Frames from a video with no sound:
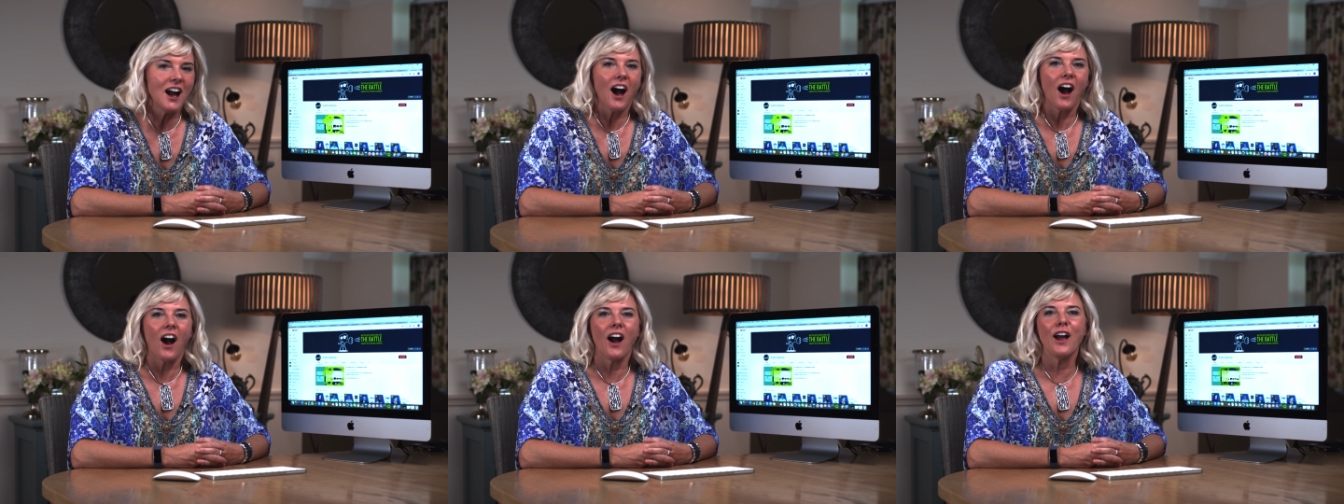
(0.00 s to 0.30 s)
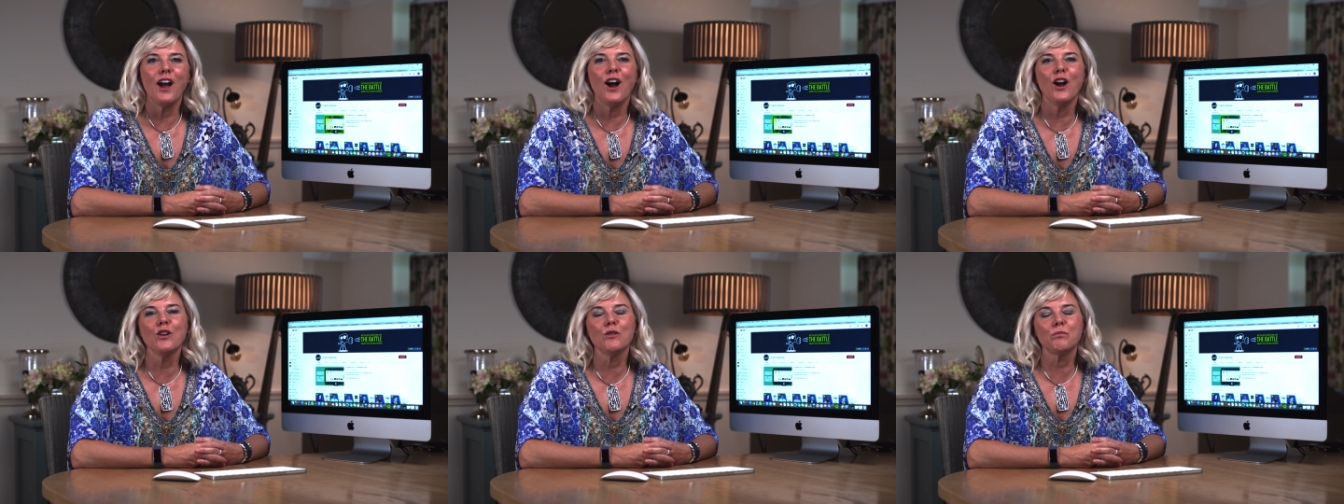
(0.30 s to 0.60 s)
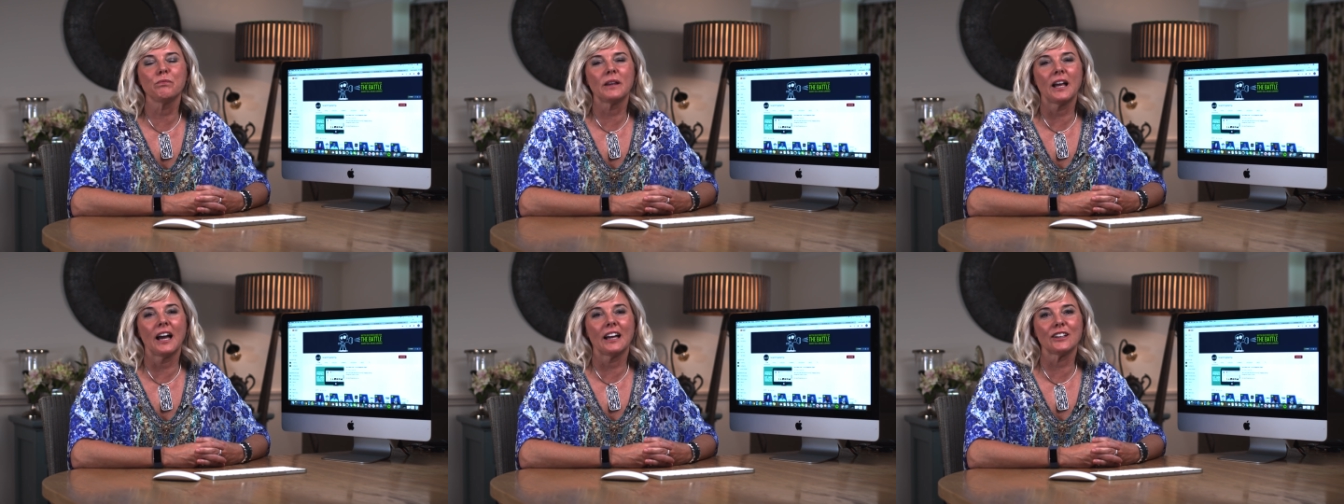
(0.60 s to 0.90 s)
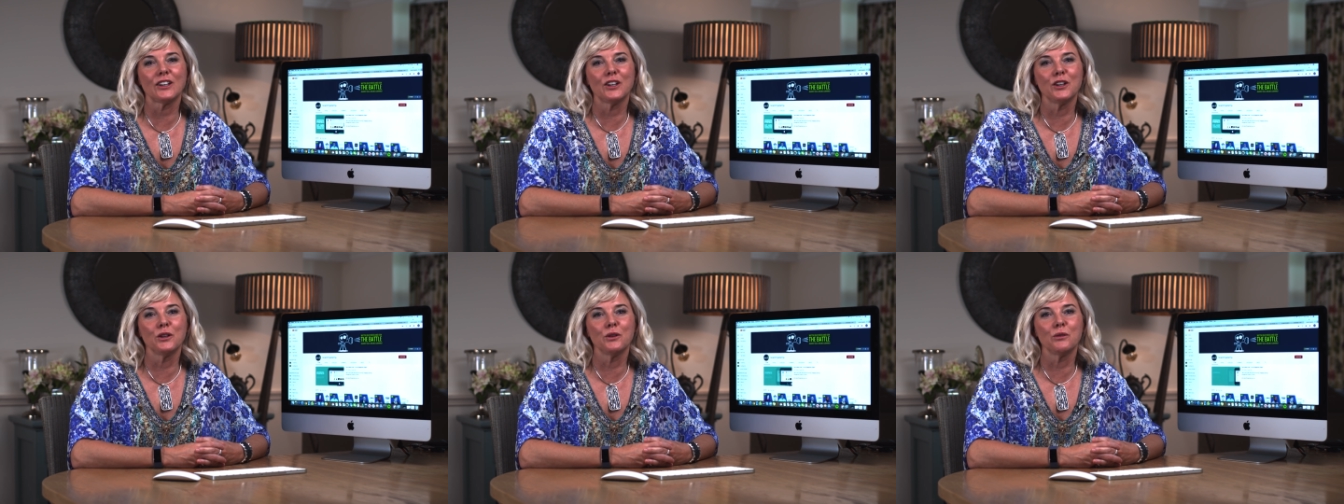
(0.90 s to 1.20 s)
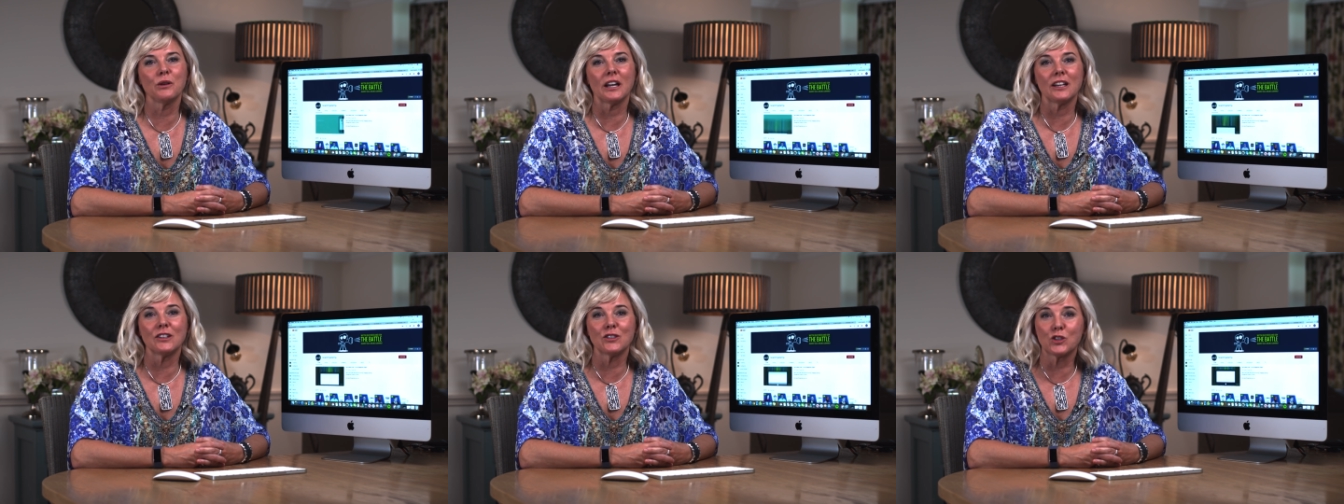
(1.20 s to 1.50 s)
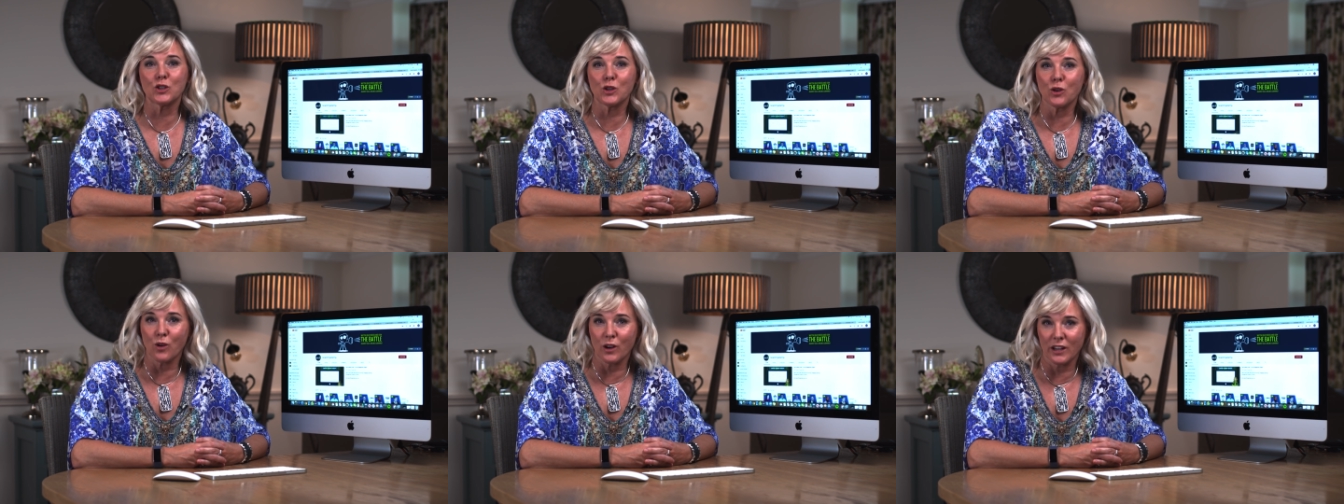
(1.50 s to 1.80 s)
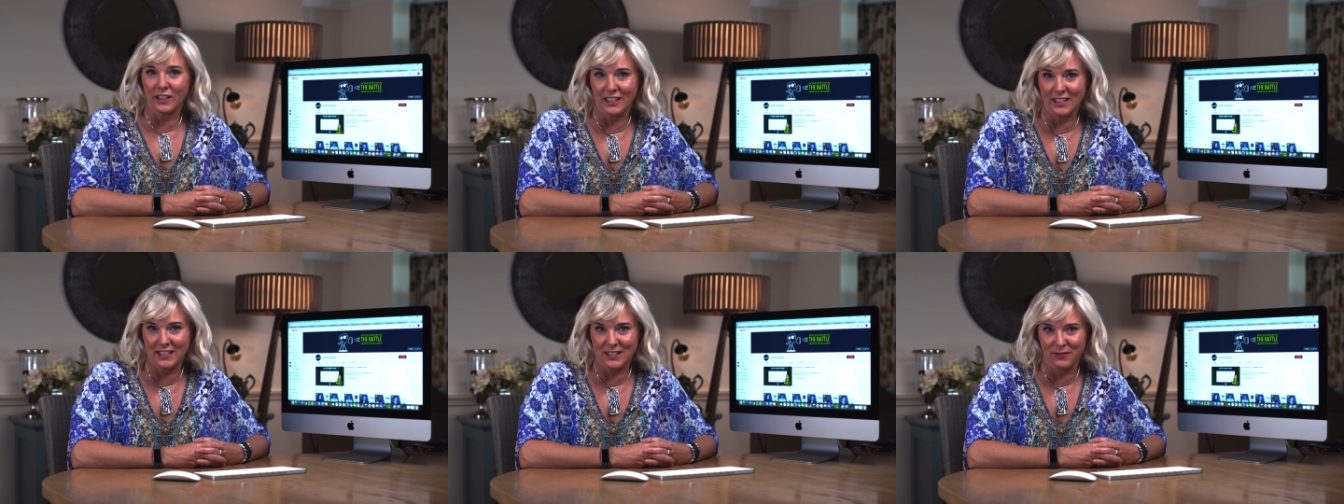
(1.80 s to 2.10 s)
I hope that you
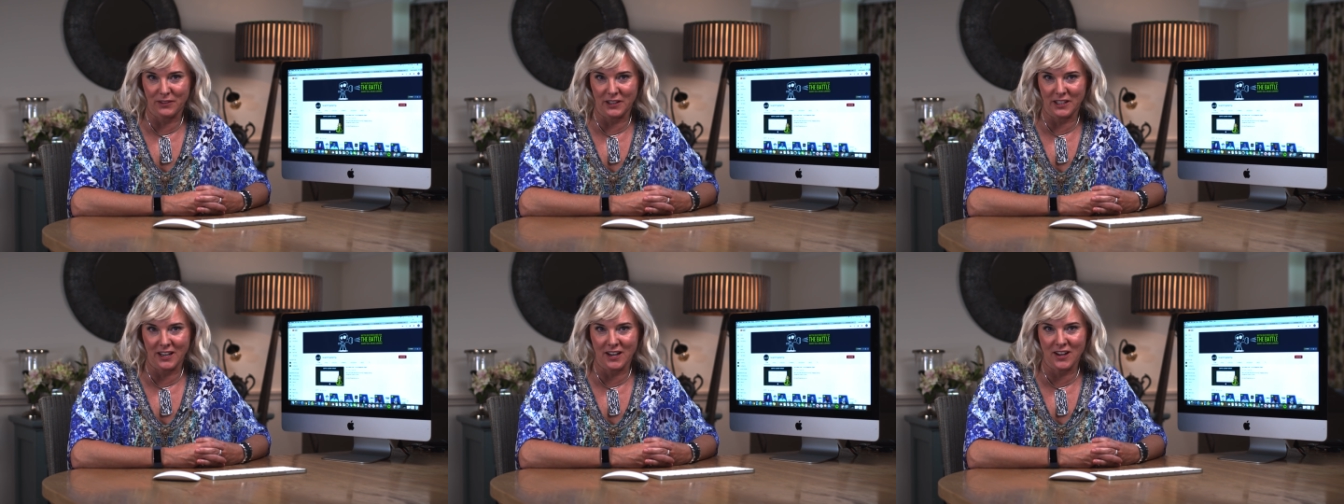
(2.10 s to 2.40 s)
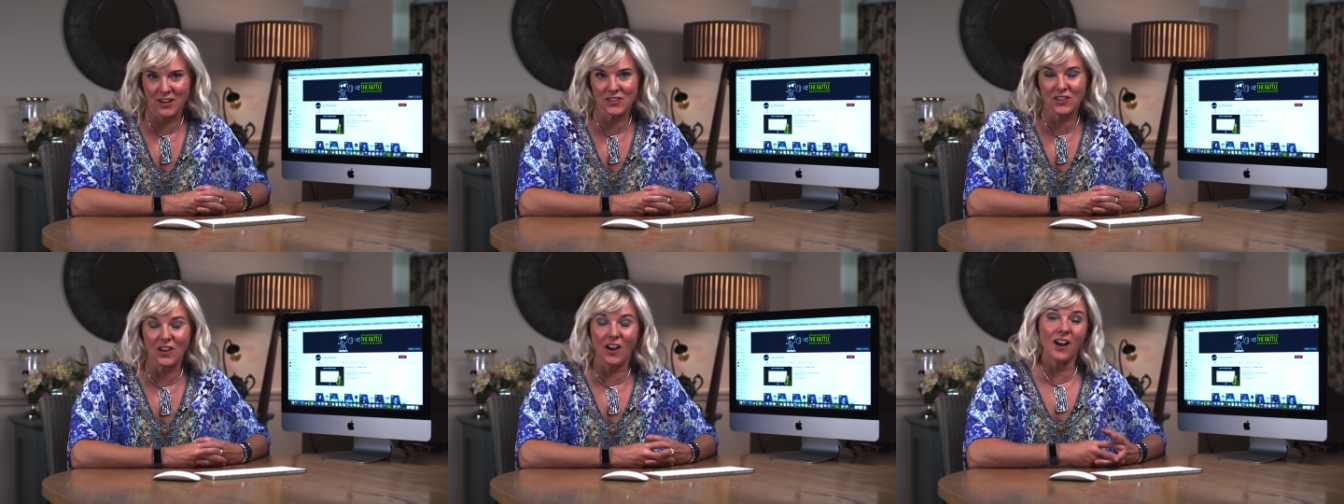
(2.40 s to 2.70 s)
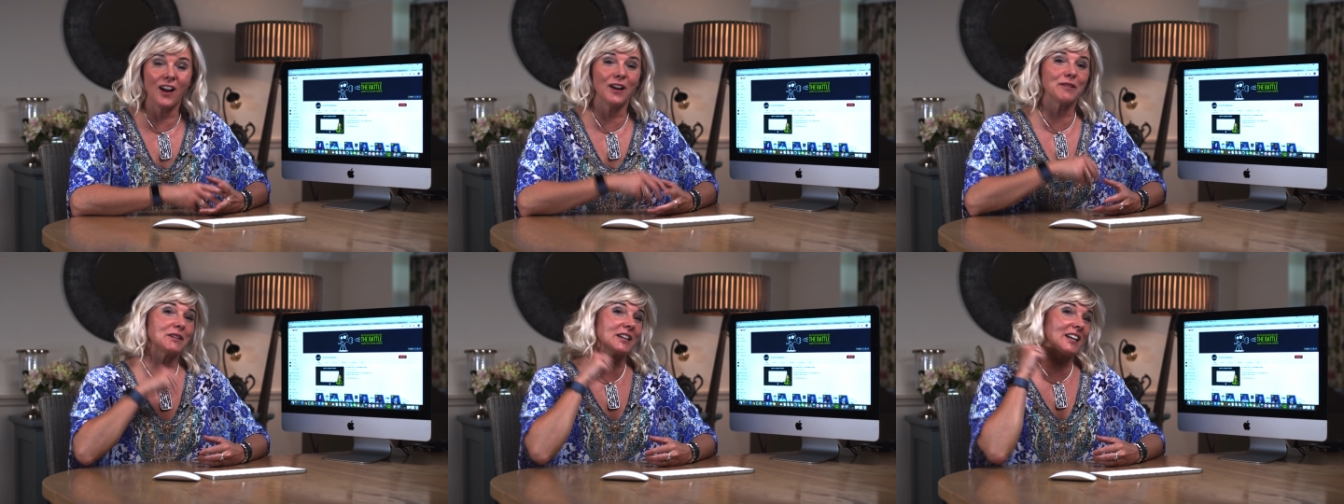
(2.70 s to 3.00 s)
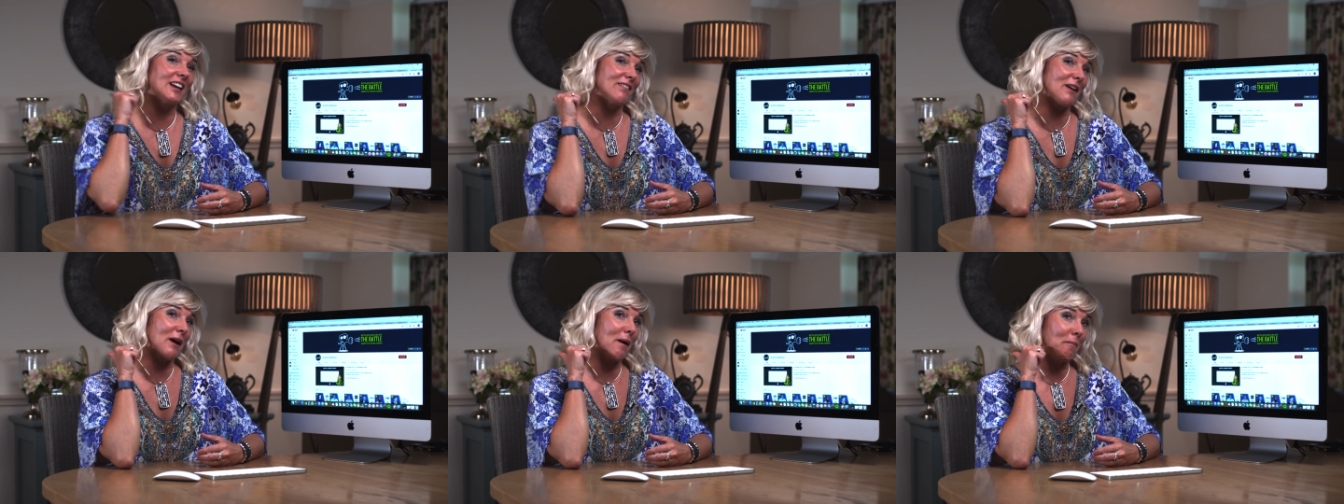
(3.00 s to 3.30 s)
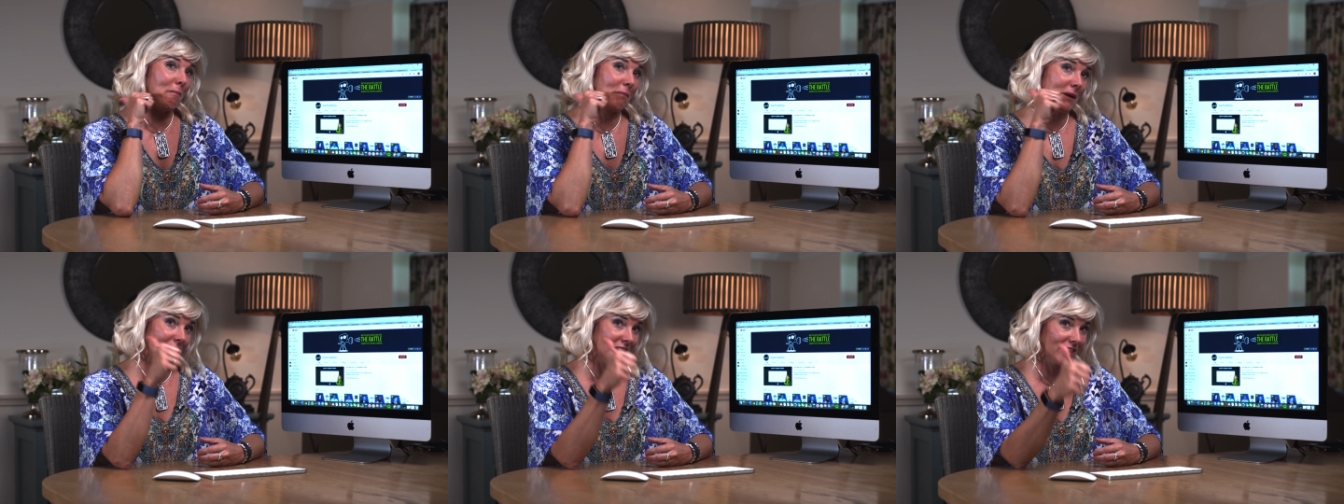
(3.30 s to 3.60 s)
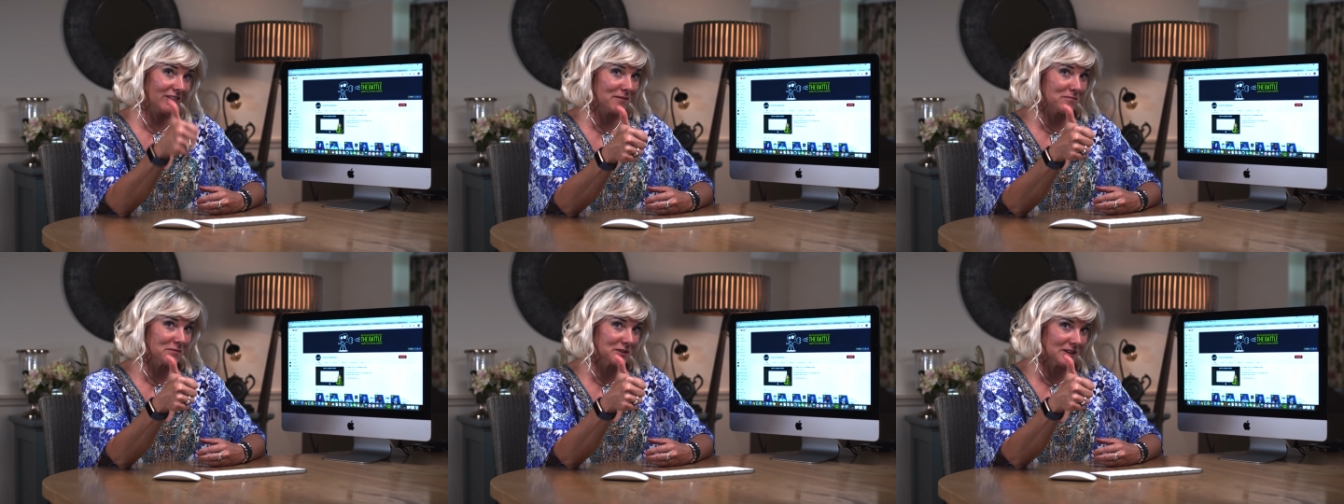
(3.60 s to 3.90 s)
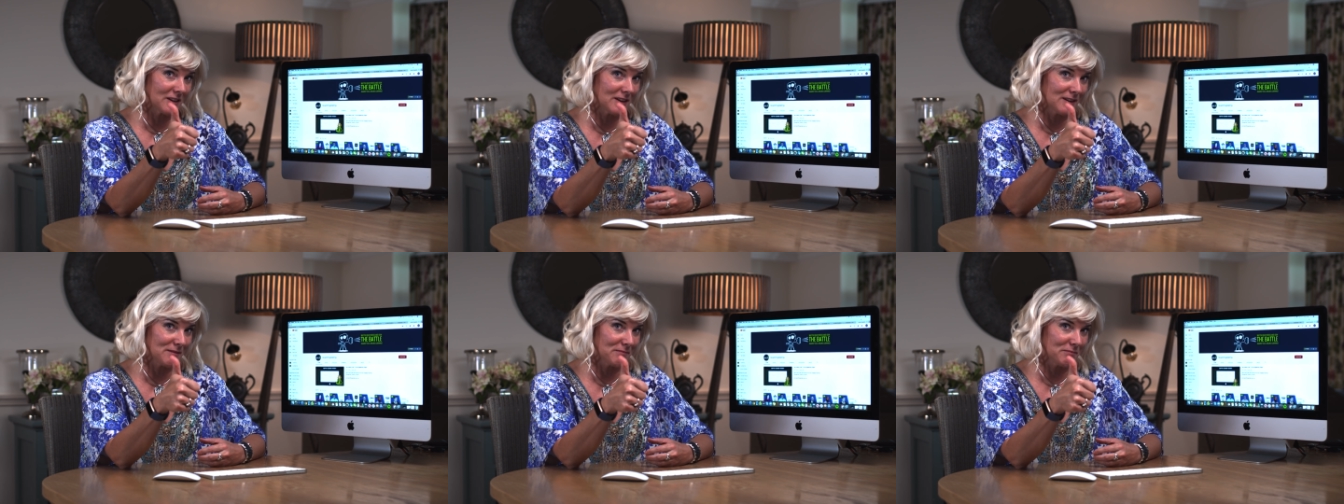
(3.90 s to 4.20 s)
enjoy these videos. I hope you give it a big thumbs
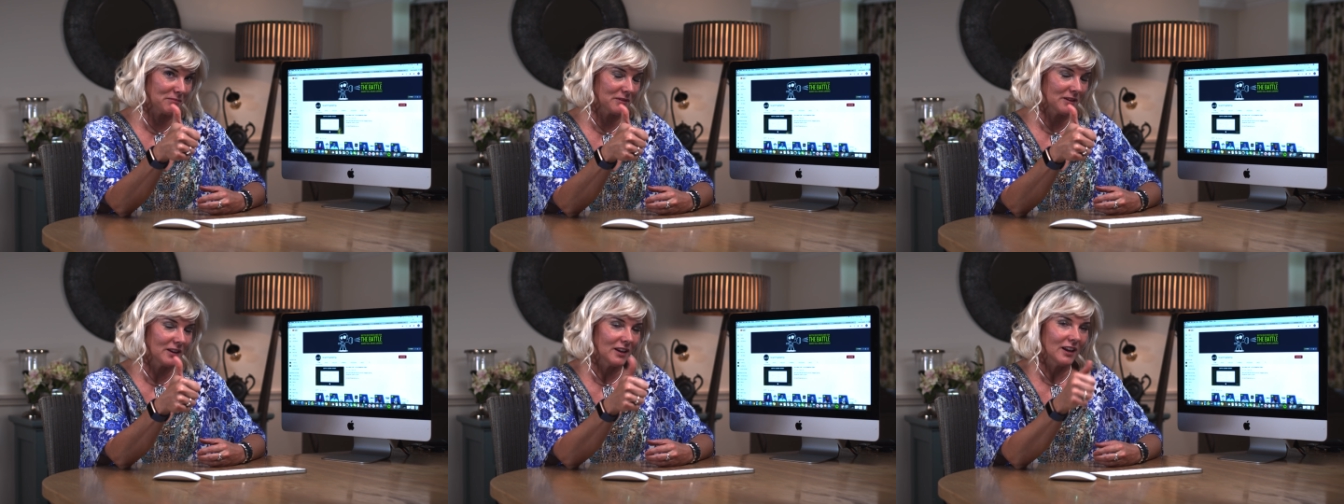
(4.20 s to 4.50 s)
up.